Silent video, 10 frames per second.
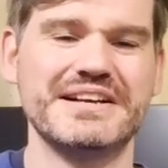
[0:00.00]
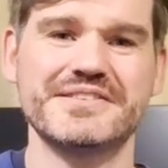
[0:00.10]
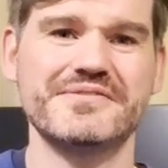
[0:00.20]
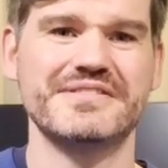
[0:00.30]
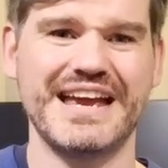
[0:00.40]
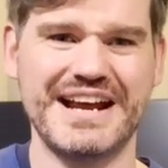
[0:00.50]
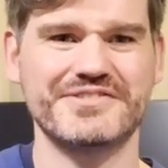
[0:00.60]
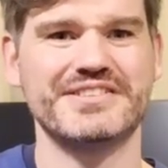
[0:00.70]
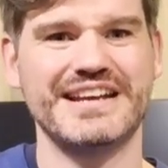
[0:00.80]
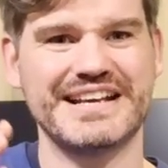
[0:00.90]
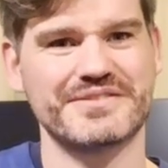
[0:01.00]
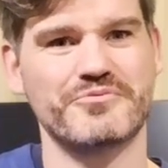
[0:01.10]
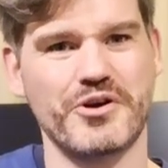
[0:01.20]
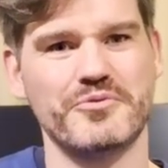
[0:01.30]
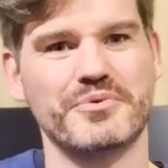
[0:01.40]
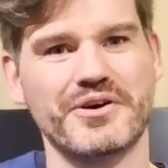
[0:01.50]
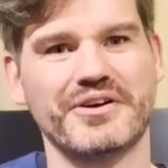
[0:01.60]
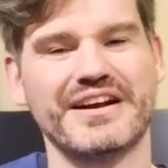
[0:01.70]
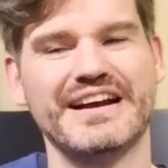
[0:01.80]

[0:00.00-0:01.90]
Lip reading: So they actually, as a roadblock,